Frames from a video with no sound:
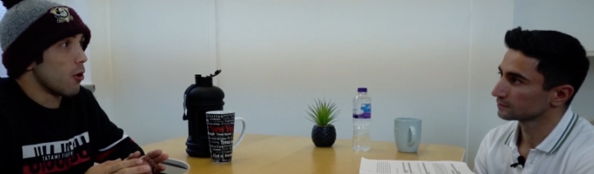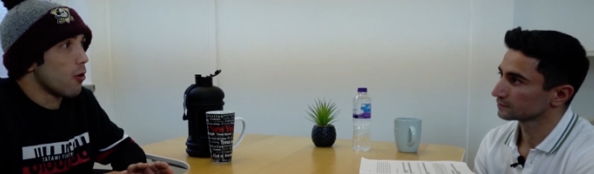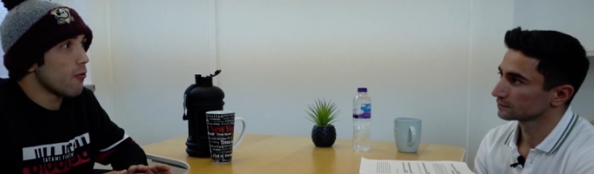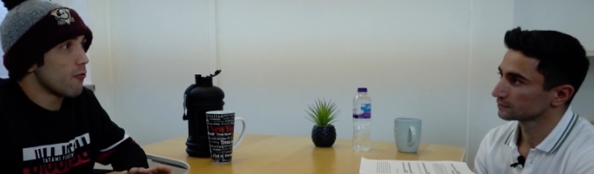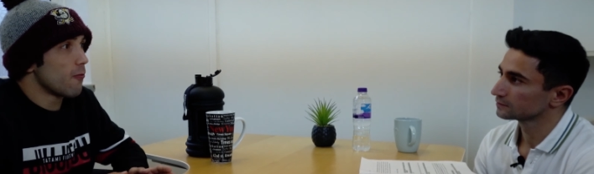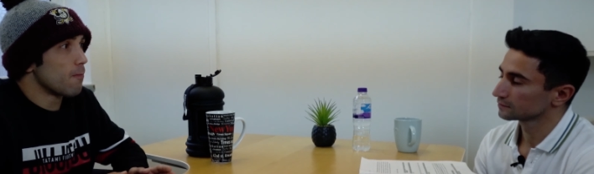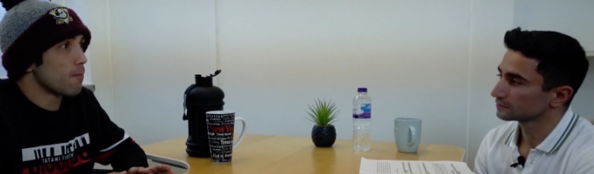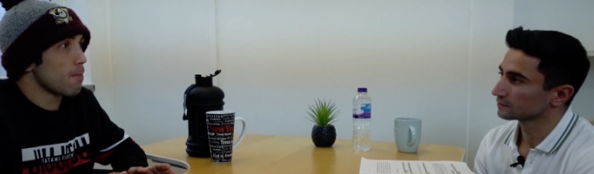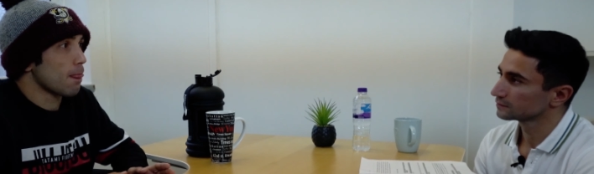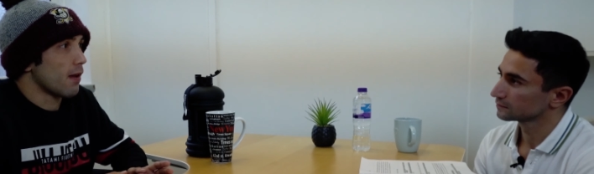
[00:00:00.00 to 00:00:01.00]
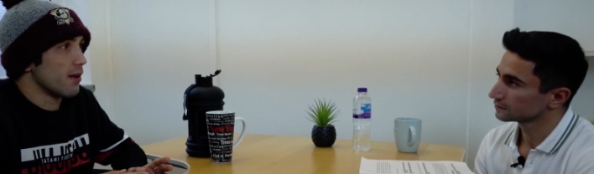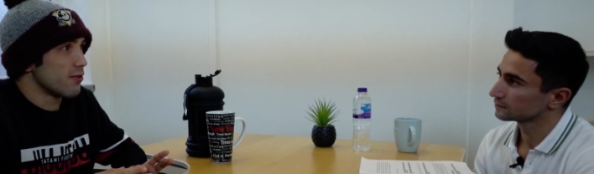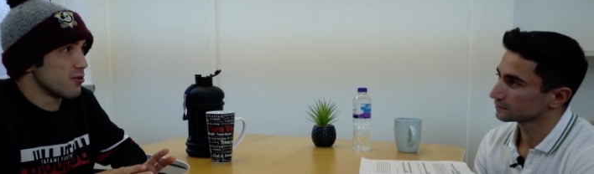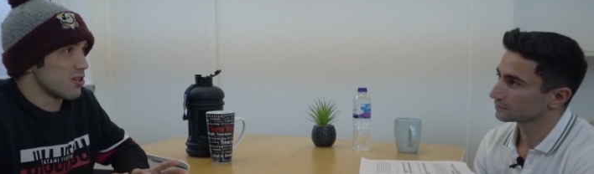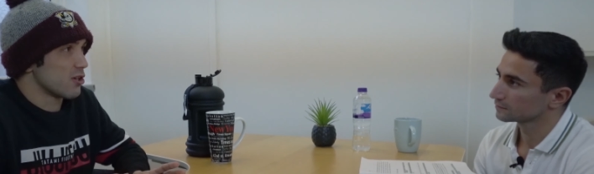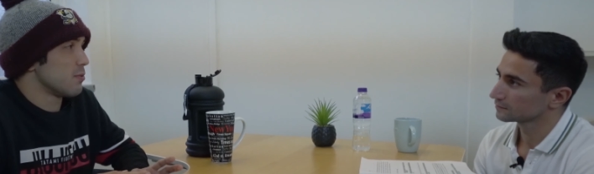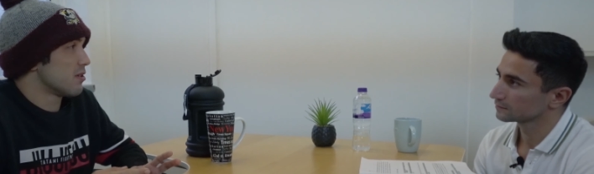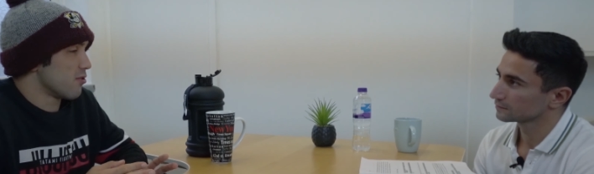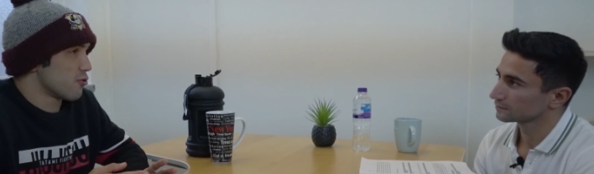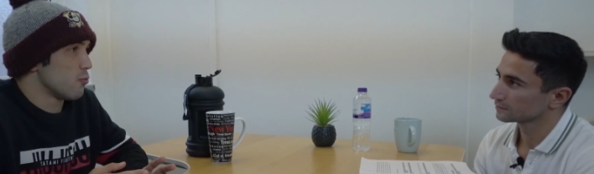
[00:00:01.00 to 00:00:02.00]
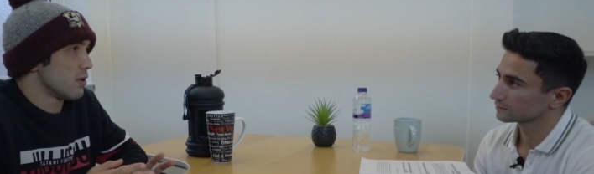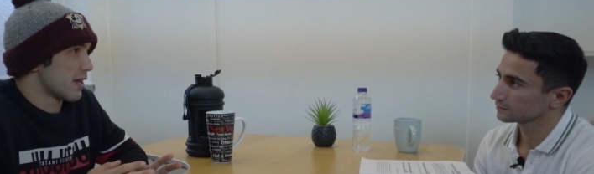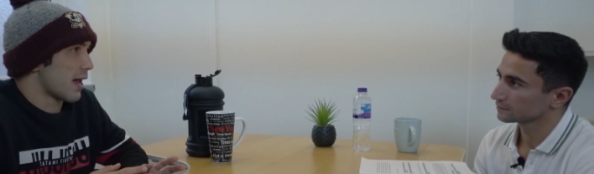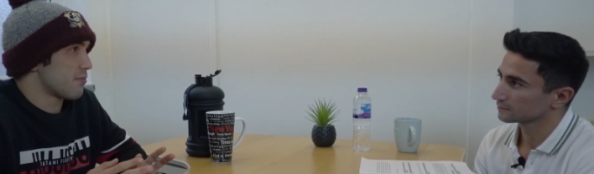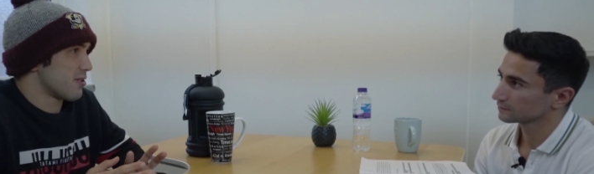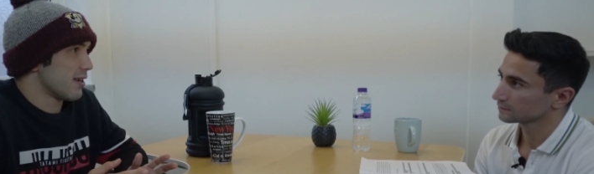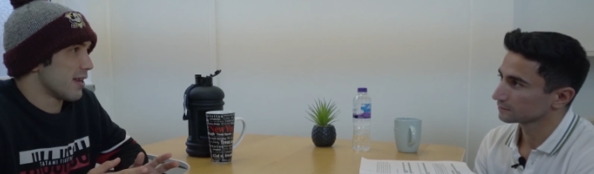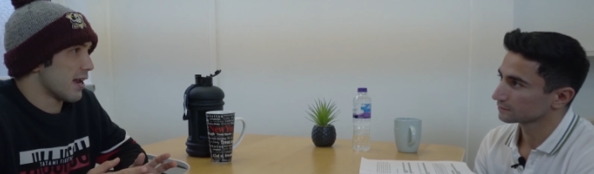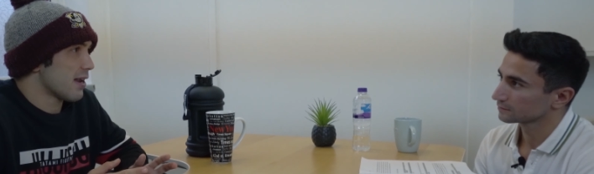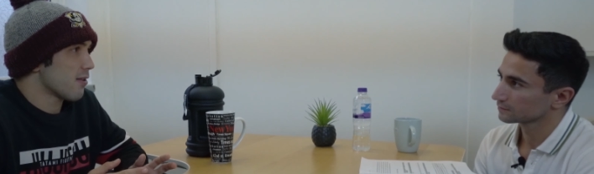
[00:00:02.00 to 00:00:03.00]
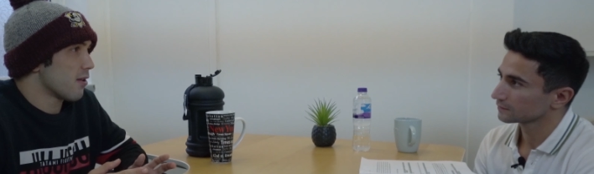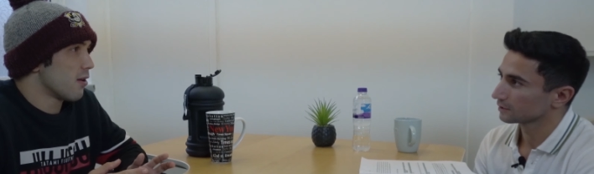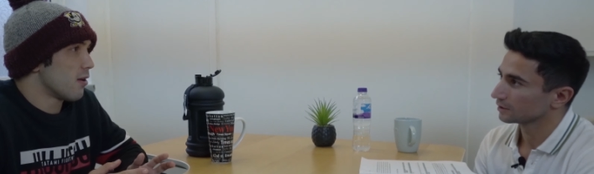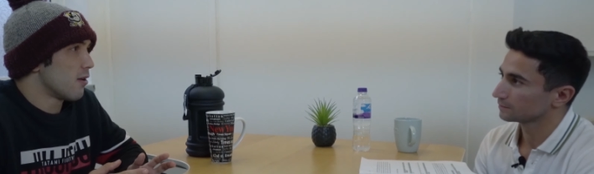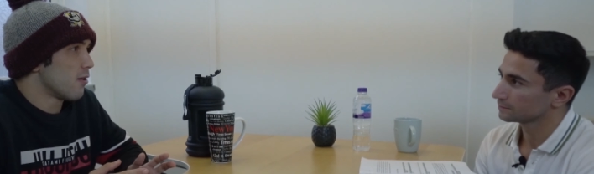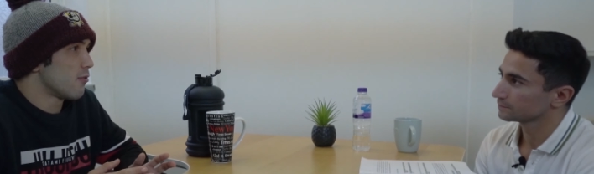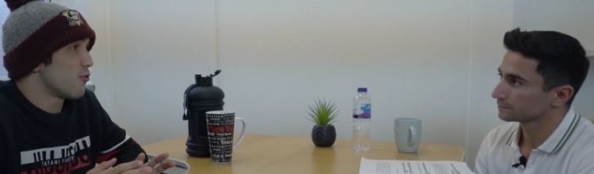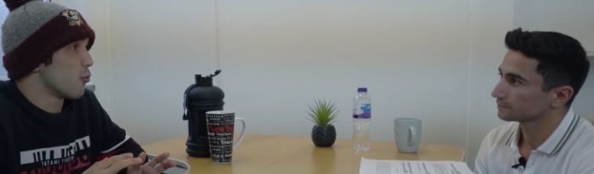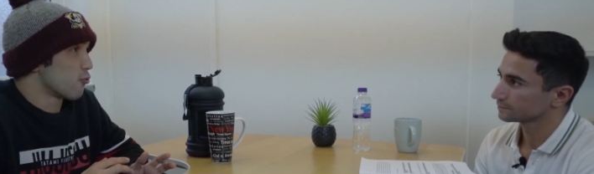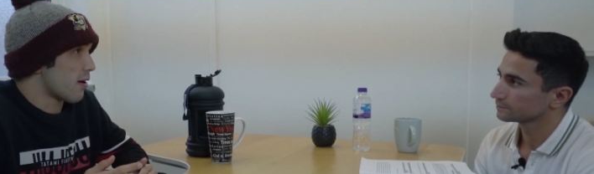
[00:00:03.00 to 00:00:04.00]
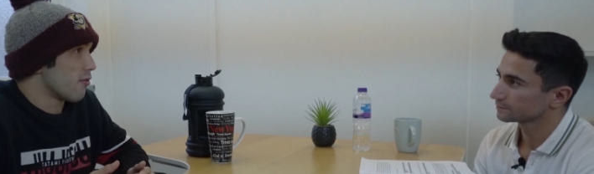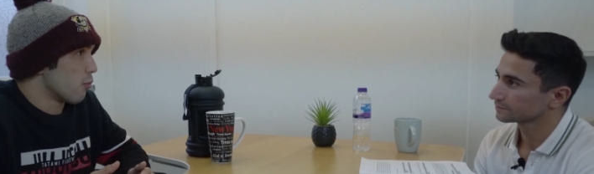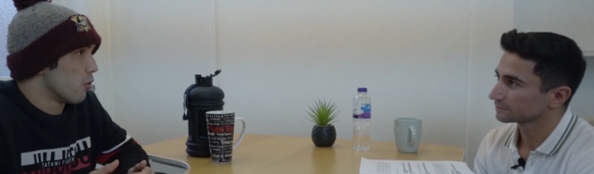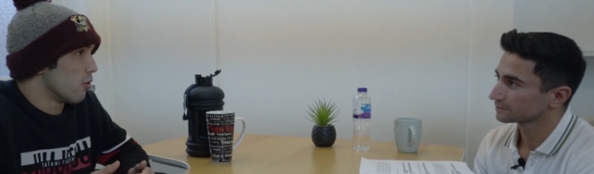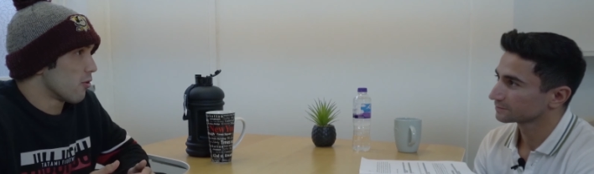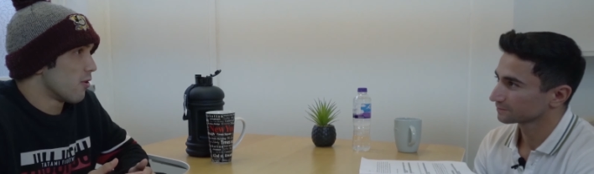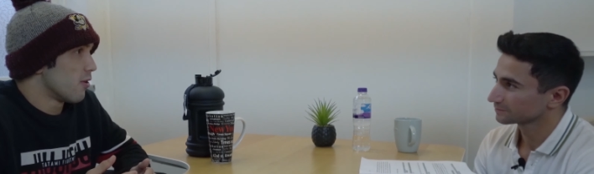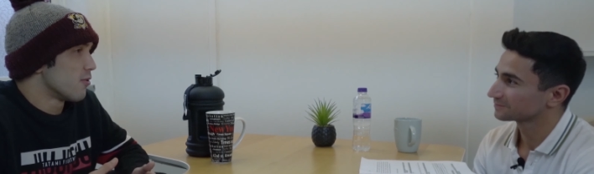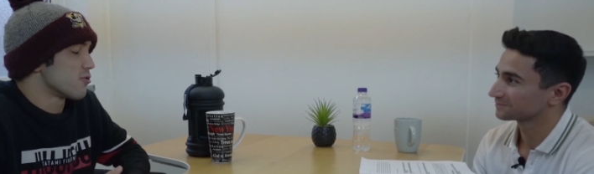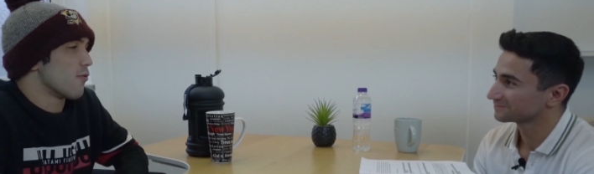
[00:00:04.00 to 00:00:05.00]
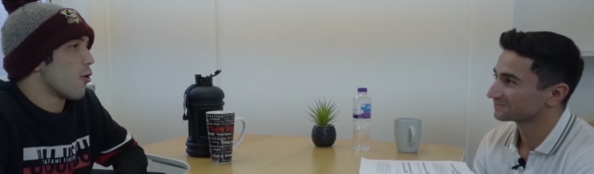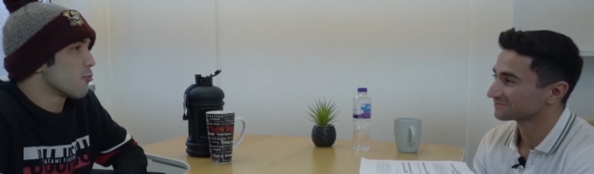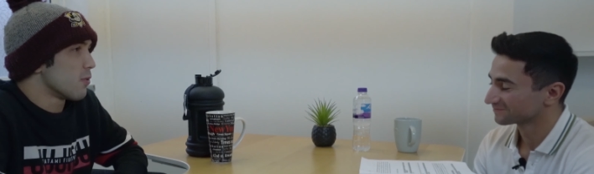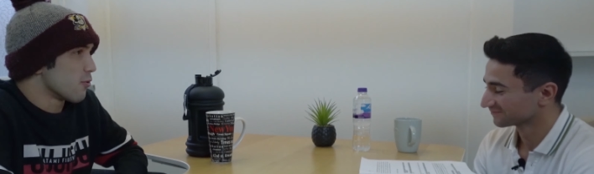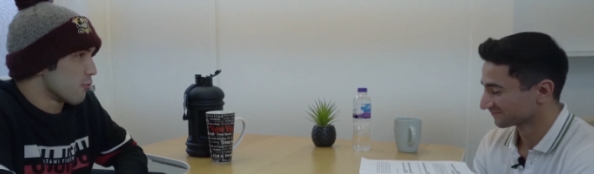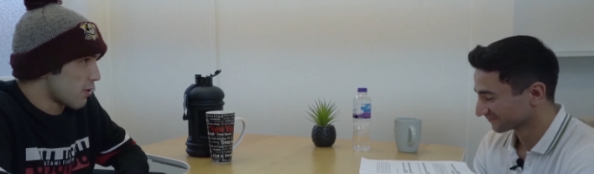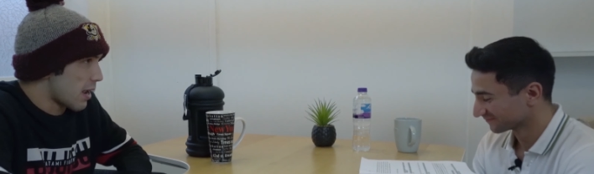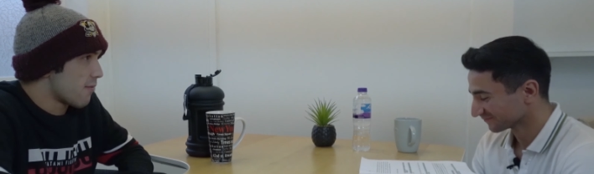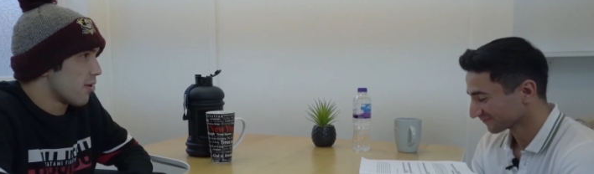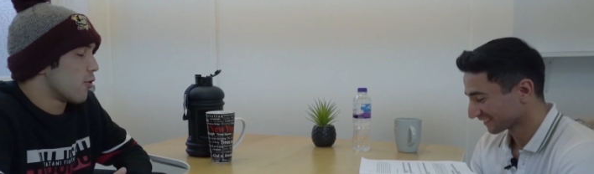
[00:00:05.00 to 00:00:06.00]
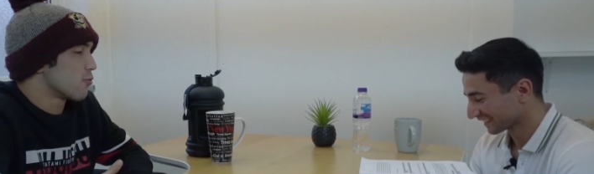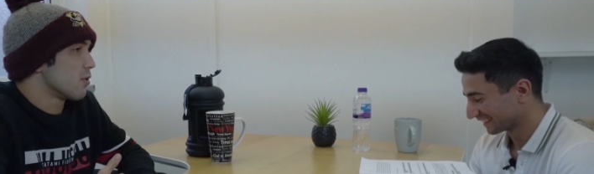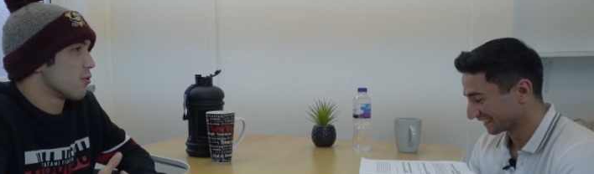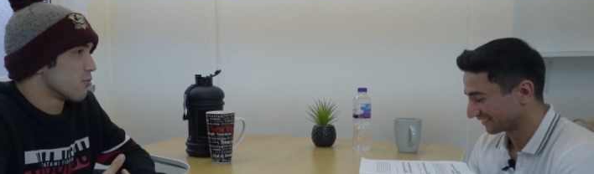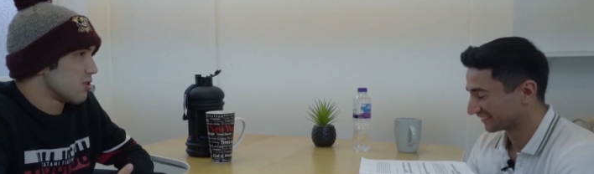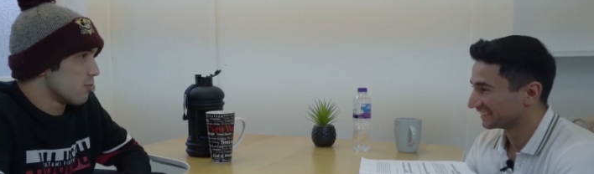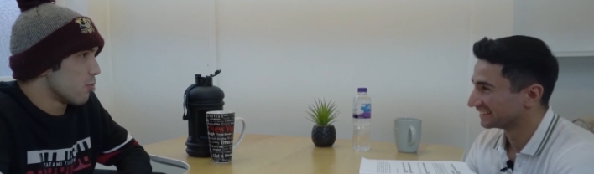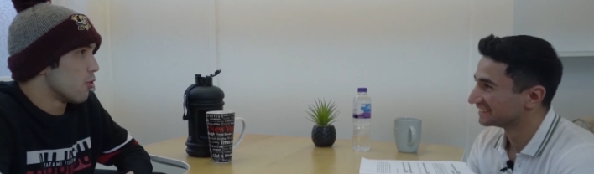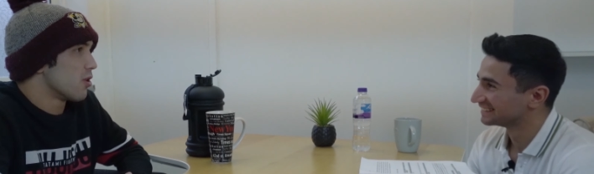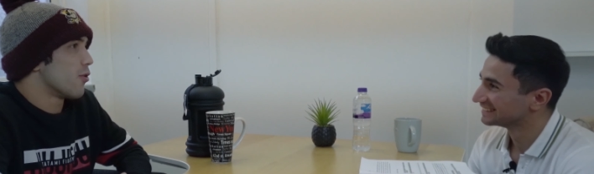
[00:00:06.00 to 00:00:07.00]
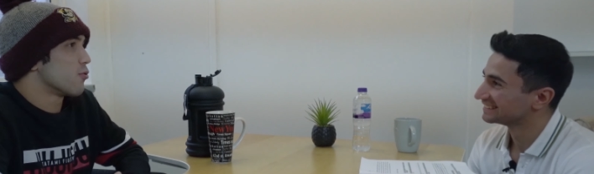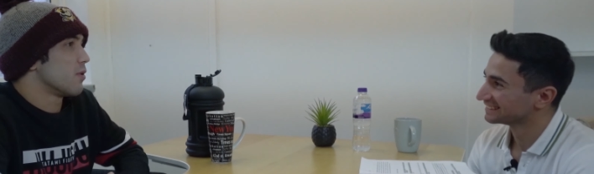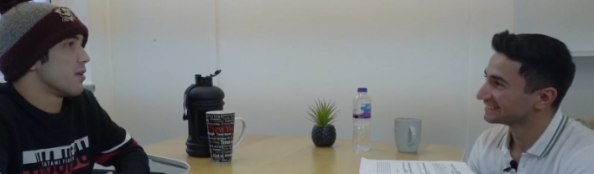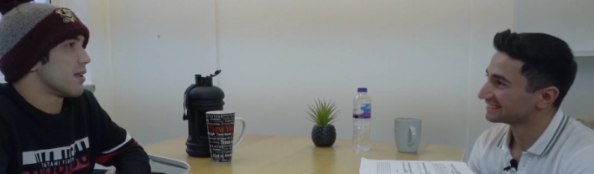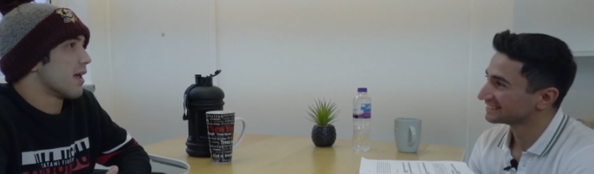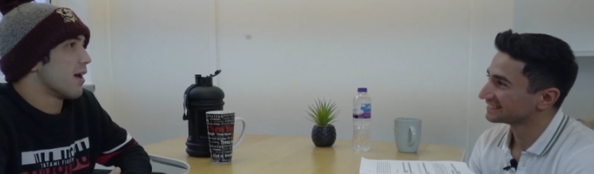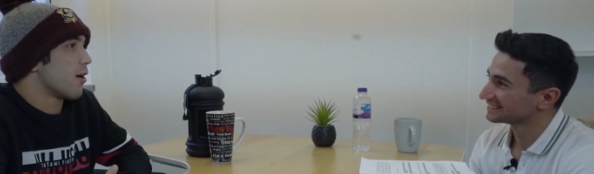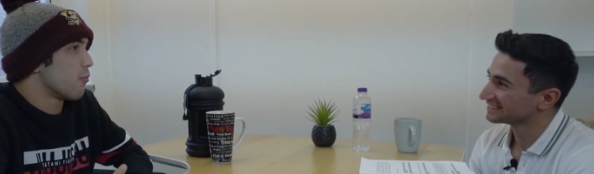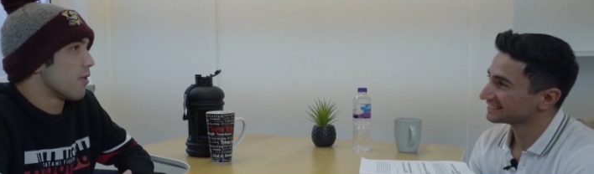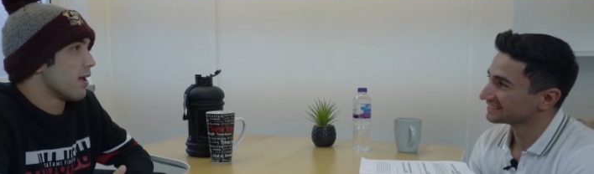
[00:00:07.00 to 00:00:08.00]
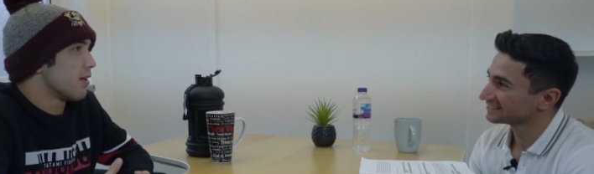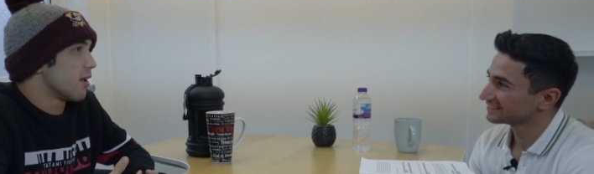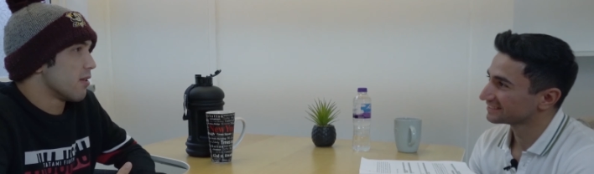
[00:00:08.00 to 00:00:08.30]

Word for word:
Speaker 1: off, like the six weeks and the two week gaps that they get, yeah. to go travel the world. So I've always wanted to go travel, I've always wanted to go see the world, I've always wanted to get out there